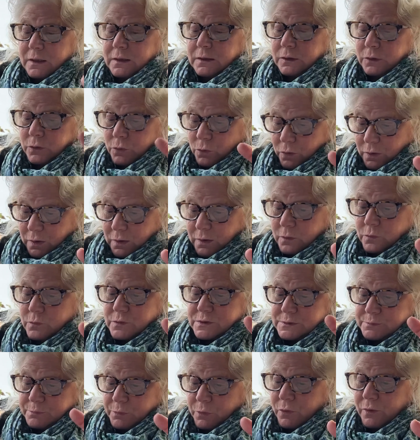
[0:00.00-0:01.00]
Laura
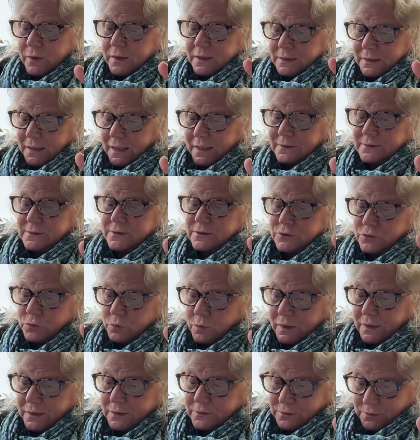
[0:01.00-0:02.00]
was born in
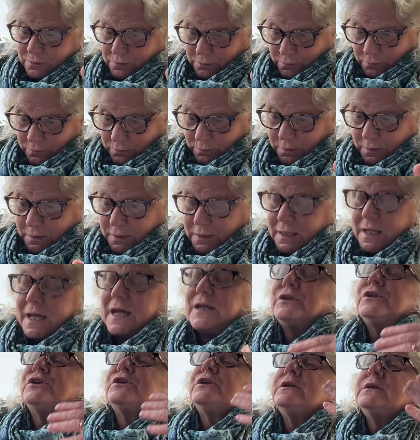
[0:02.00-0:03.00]
1922,
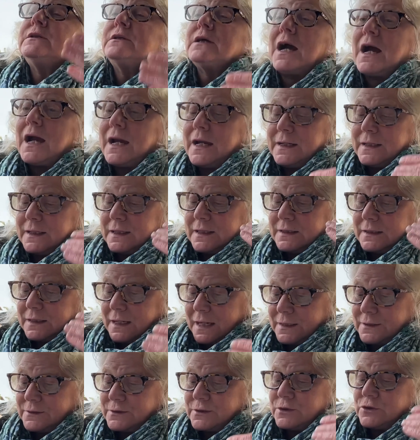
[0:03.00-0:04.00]
and she died in
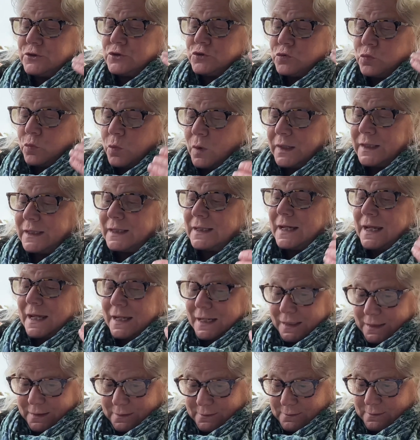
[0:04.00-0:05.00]

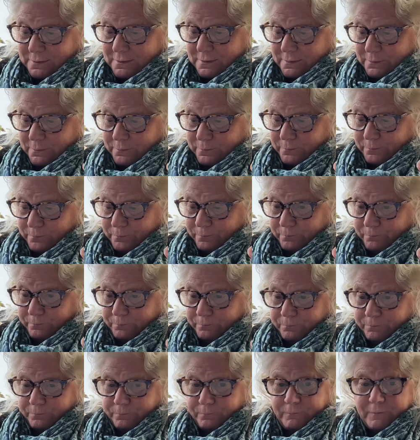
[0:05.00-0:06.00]
1928
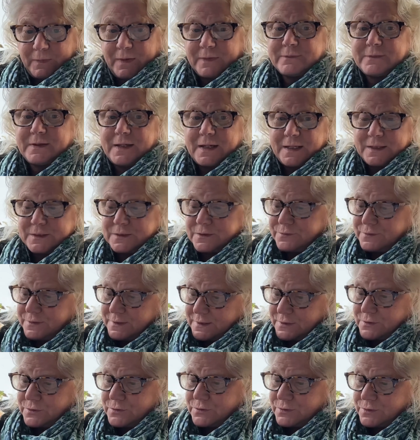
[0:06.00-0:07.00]
at the age of
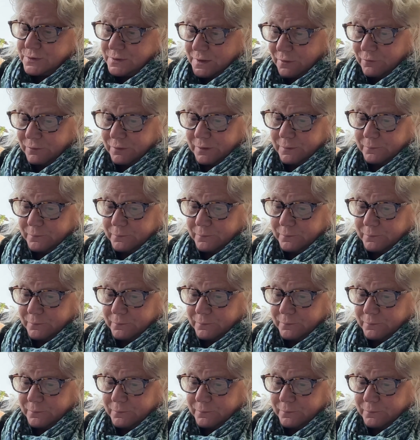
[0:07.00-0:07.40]
6 or 7